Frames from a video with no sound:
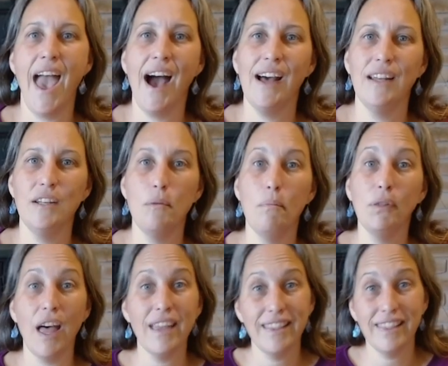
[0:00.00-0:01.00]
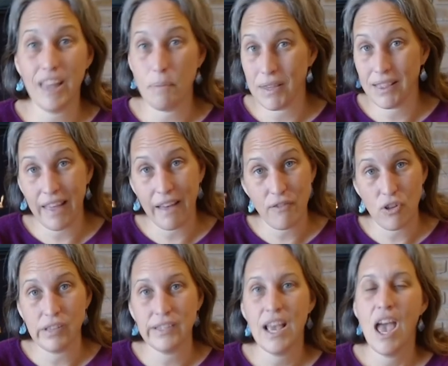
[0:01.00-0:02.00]
and blood lipid
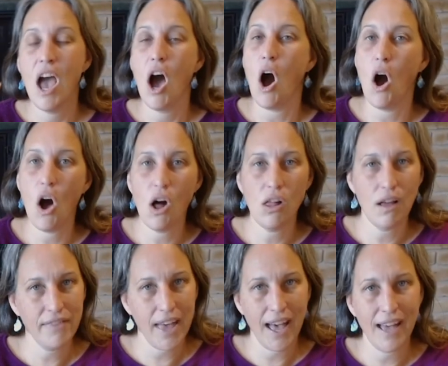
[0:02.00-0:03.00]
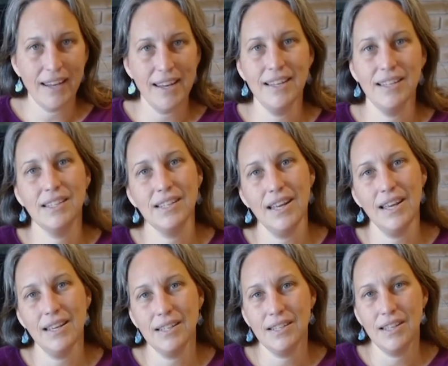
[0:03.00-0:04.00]
levels, all of that is,
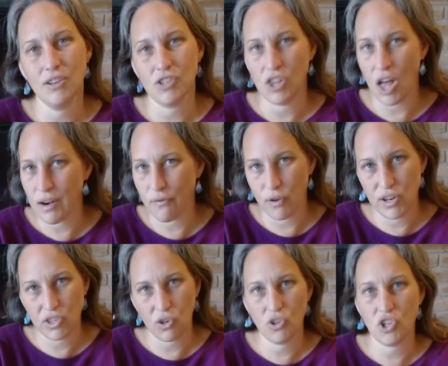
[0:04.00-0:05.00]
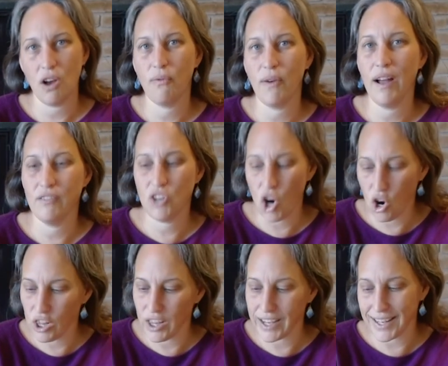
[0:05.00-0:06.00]
is there's a lot of research around
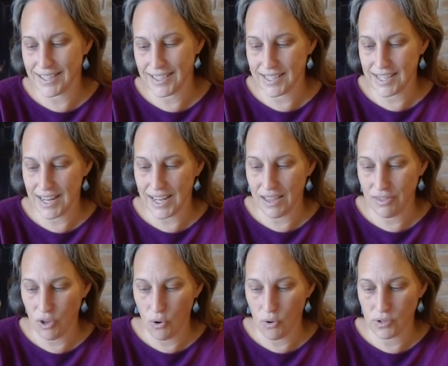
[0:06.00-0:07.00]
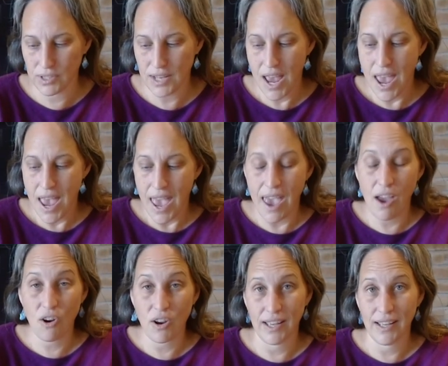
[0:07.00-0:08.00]
garlic assisting in those
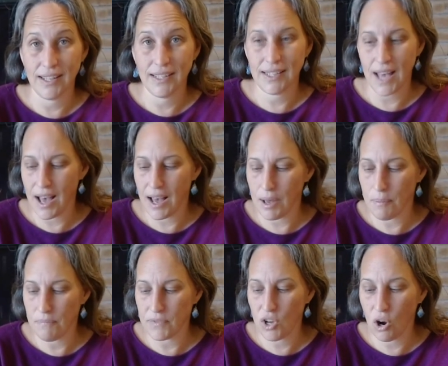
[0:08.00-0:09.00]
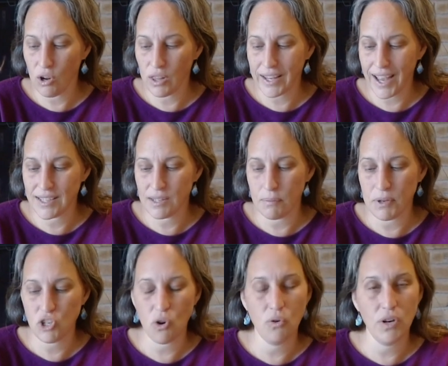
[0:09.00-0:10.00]
areas. Um, garlic has
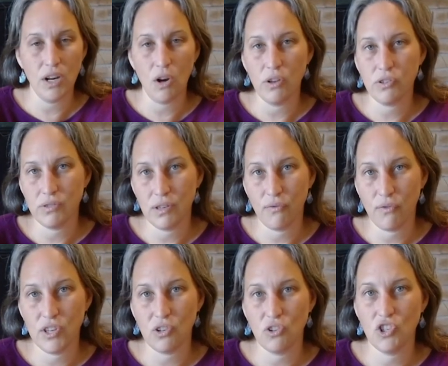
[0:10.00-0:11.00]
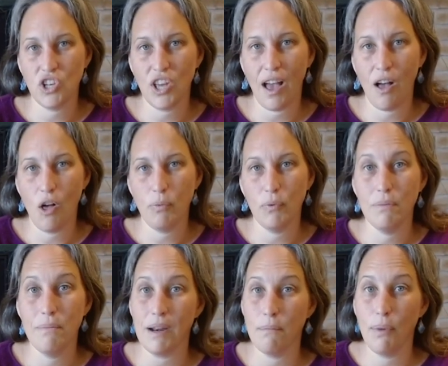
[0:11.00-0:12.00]
been shown in all sorts of research to help with
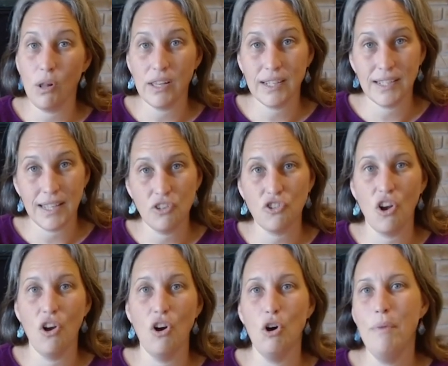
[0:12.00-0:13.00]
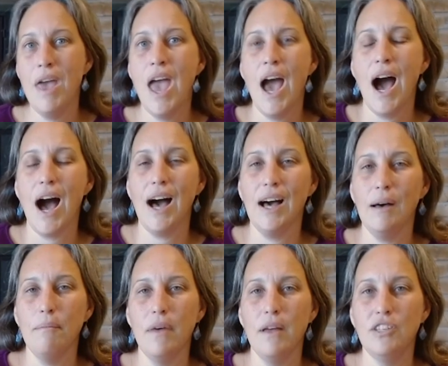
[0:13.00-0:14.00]
metabolic syndrome,
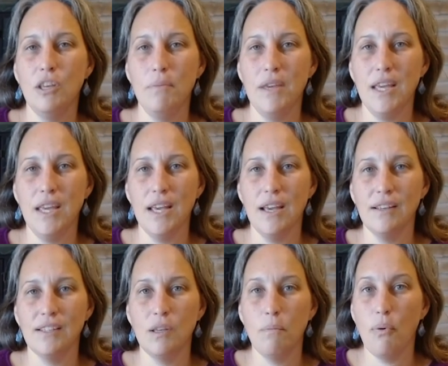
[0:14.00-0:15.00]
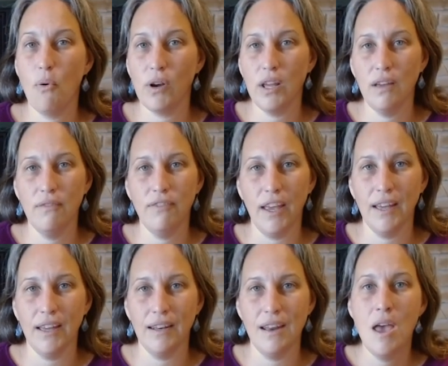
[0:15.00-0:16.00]
um, to be supportive
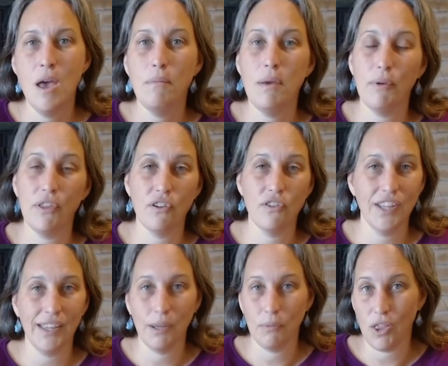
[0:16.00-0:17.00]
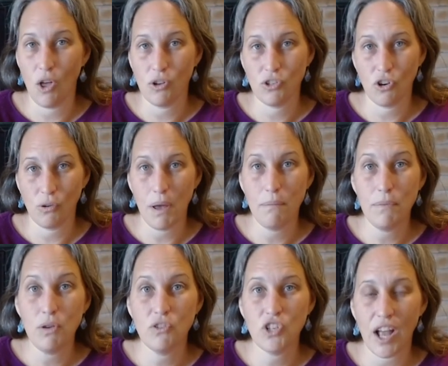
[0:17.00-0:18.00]
in people that are dealing with long-term
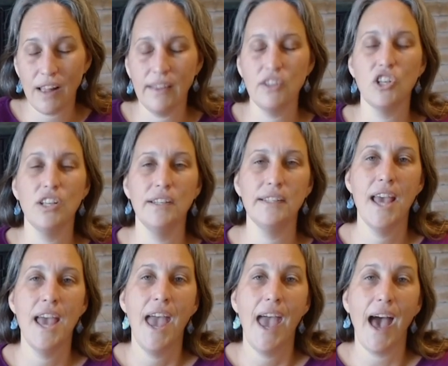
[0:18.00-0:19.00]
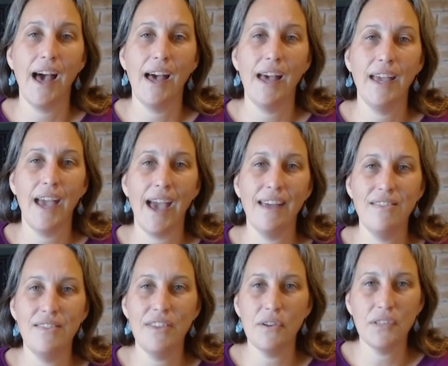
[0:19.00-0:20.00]
immune challenges. Uh,
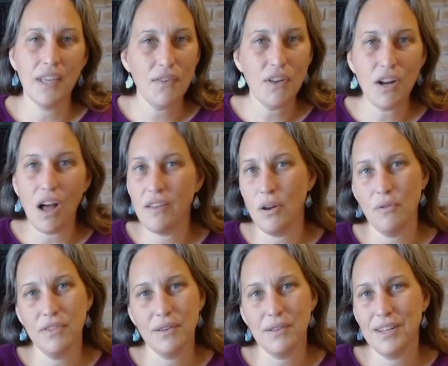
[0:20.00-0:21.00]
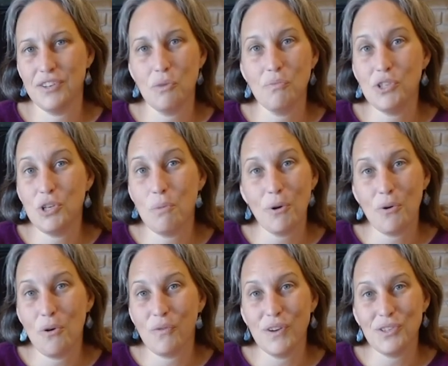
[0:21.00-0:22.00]
and there's even, you know, th there's some super
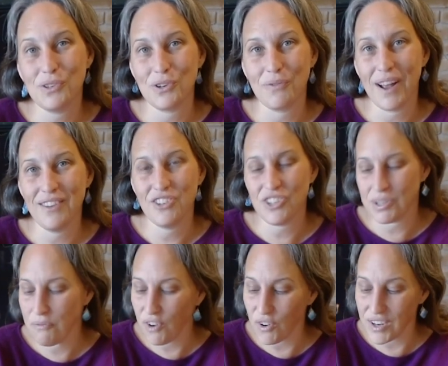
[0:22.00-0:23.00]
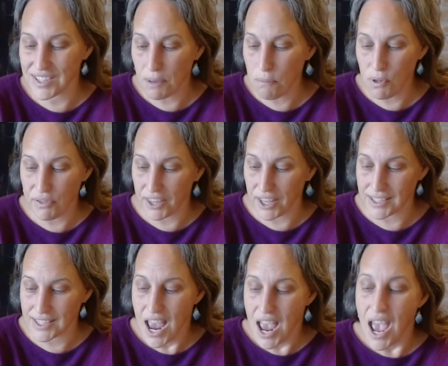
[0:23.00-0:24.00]
cool research around just some very simple
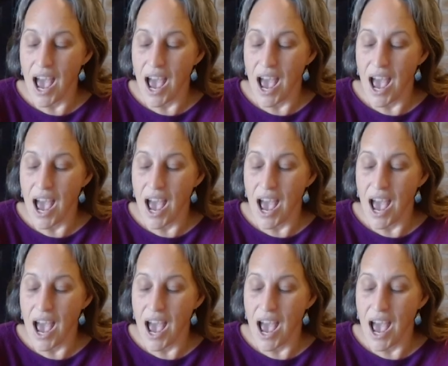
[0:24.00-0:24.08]
things.